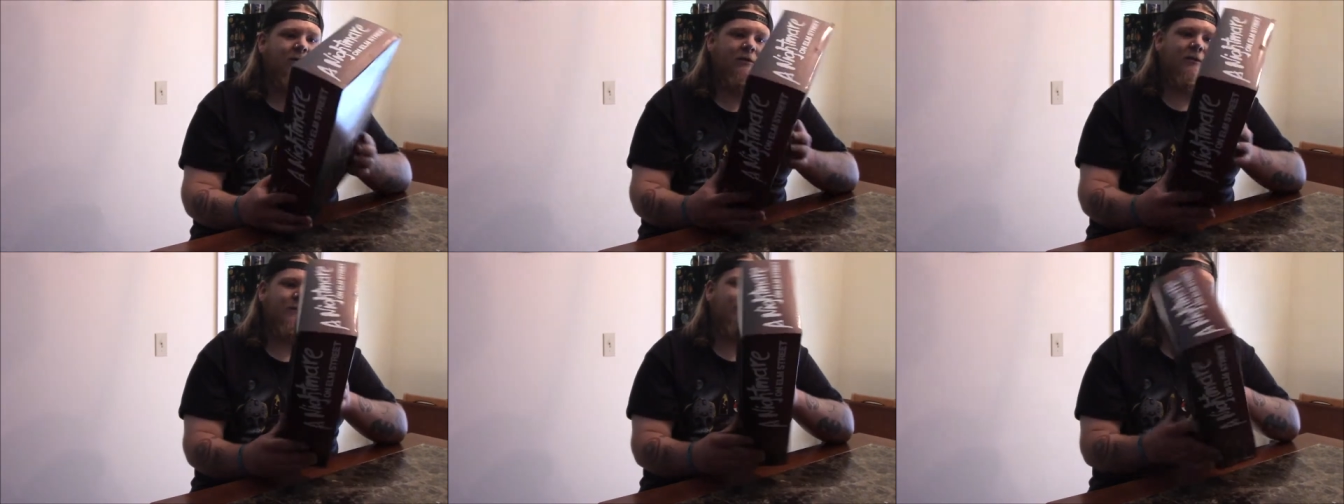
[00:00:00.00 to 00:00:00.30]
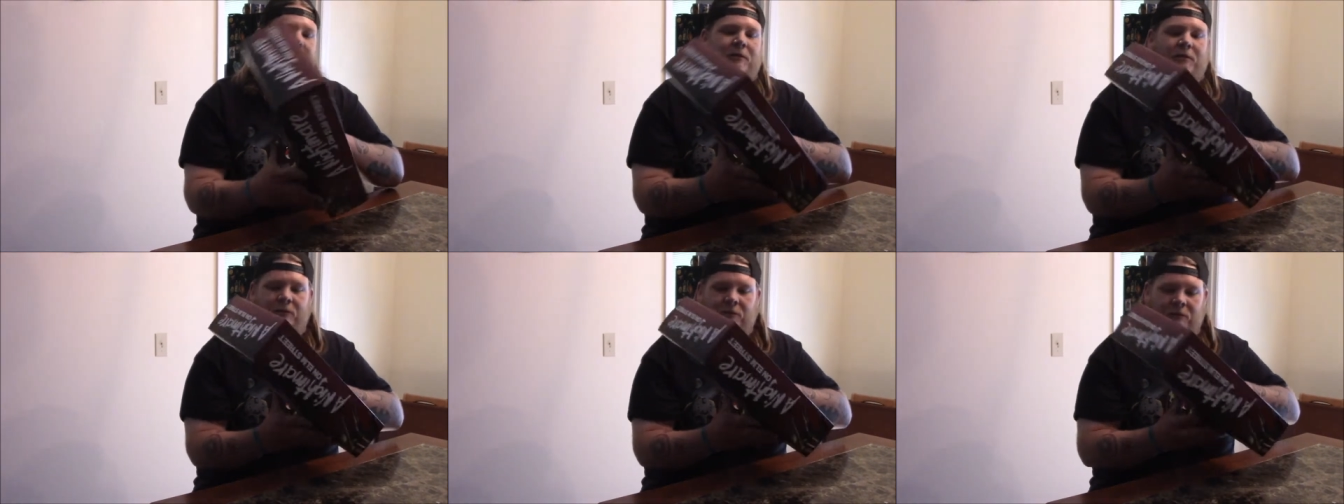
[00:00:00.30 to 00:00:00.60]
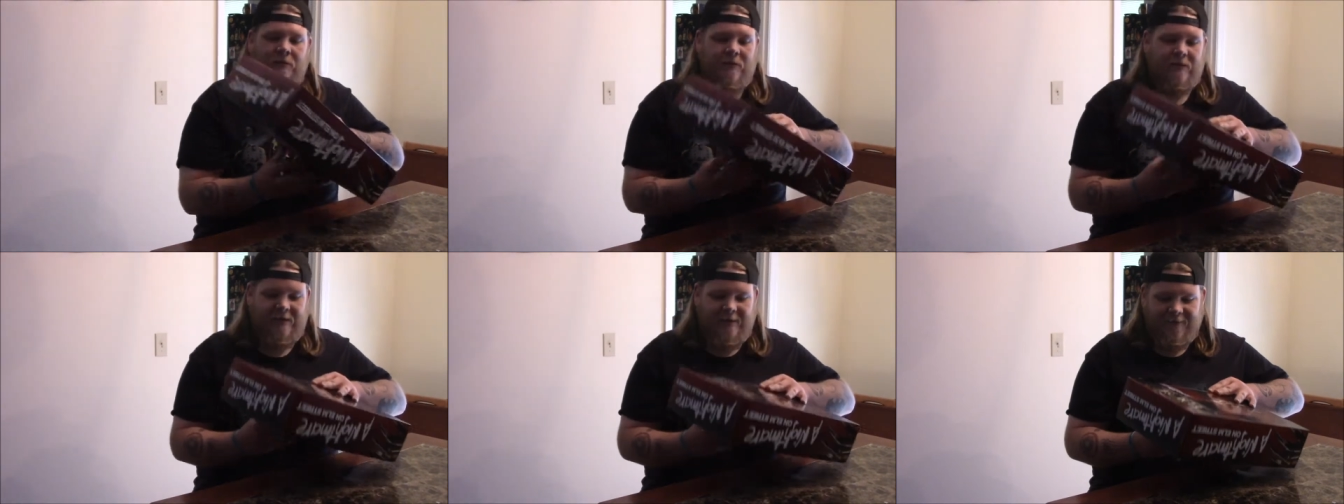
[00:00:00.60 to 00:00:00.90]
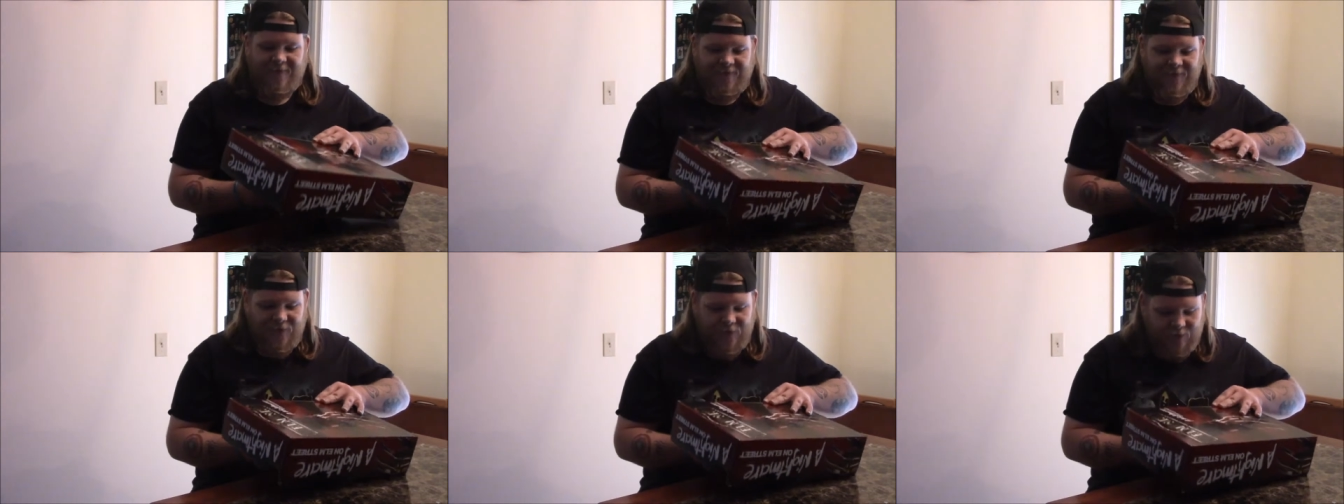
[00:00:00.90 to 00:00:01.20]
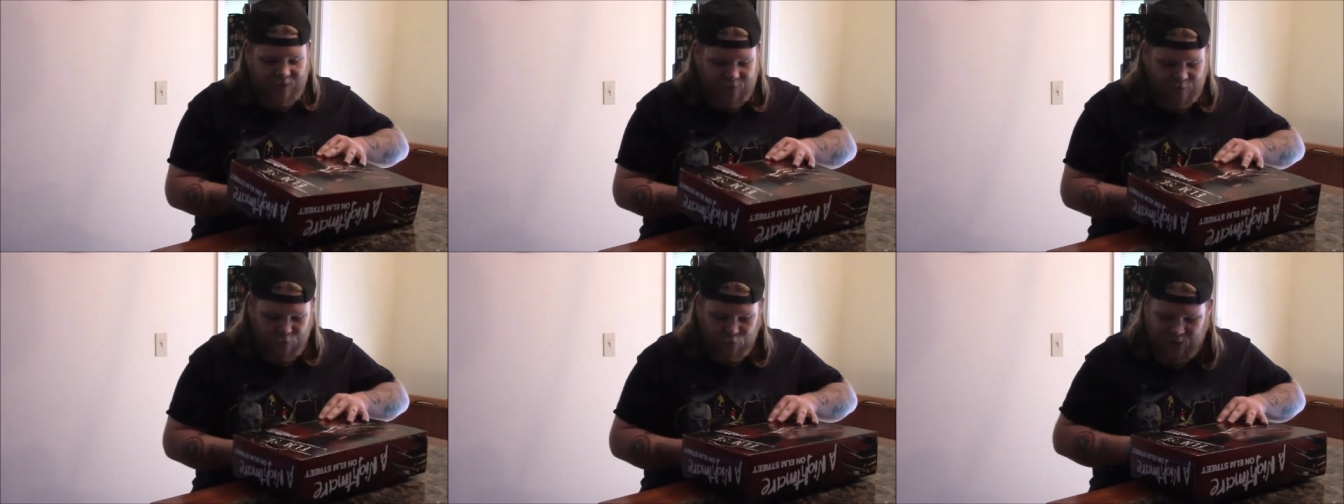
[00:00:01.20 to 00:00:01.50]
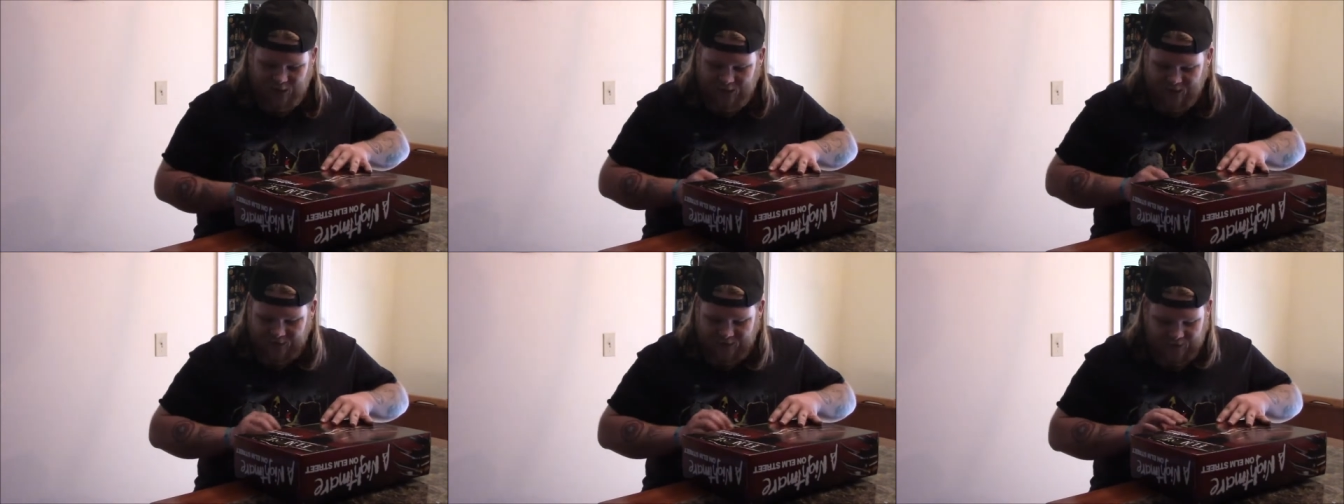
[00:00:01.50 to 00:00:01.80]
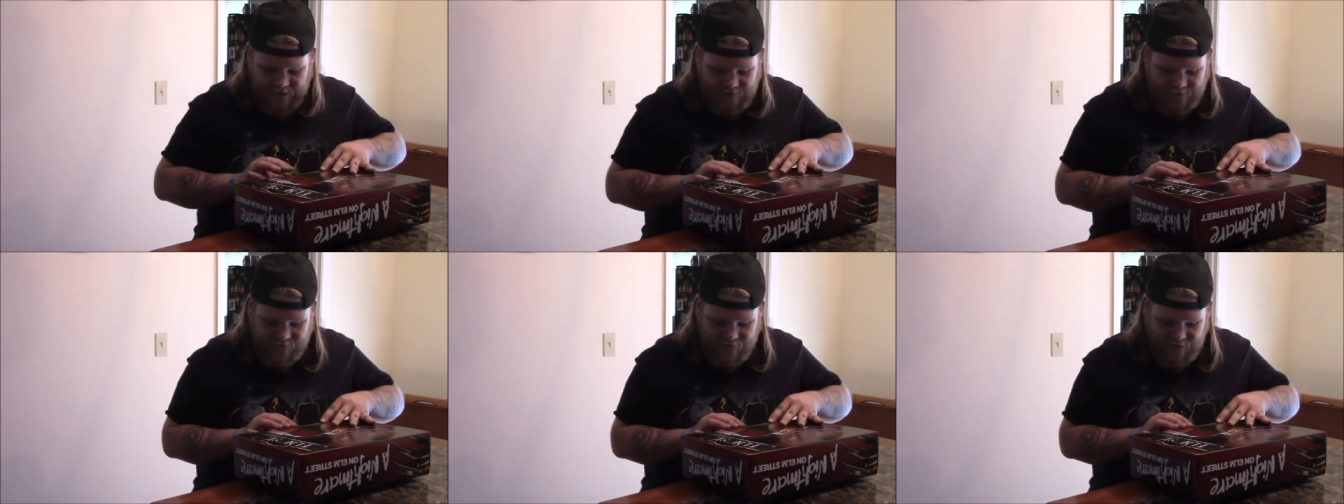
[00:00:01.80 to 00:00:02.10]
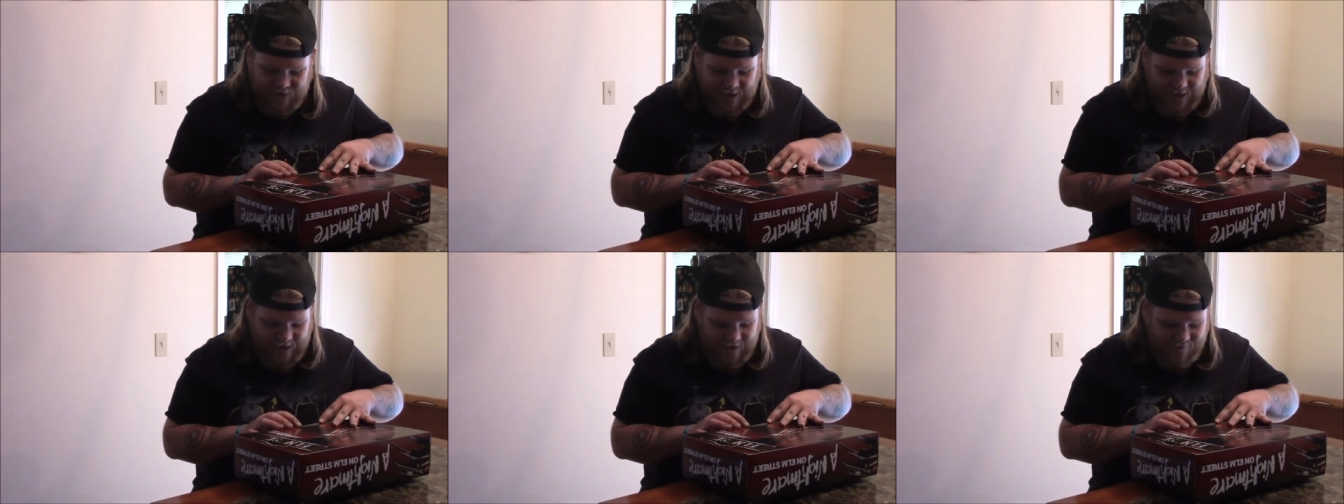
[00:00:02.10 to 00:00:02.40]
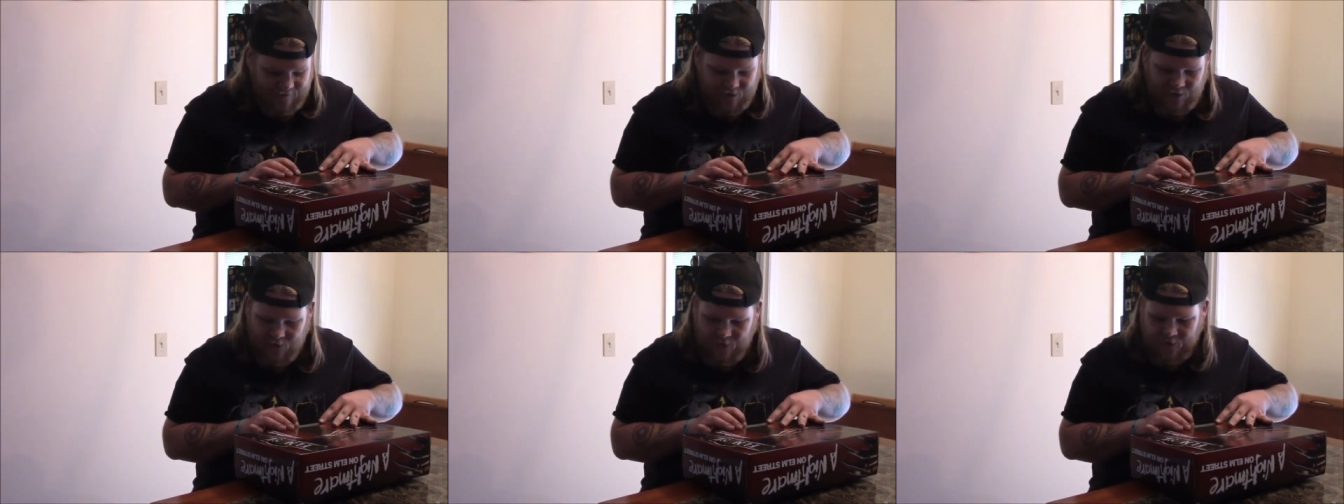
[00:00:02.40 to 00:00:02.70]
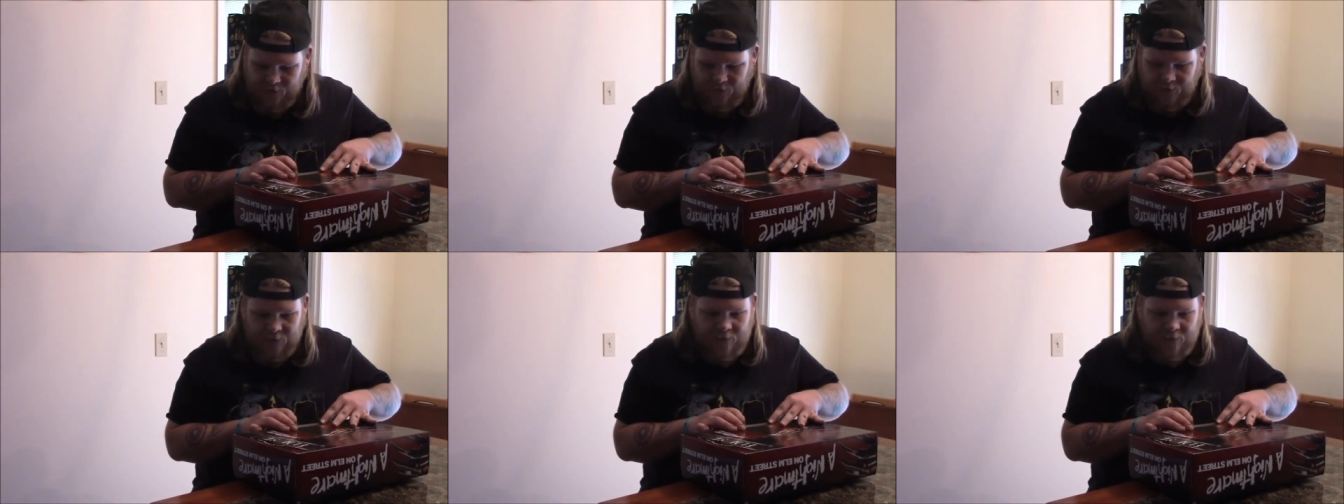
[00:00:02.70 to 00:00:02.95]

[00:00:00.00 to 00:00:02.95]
I mean, and it feels relatively heavy.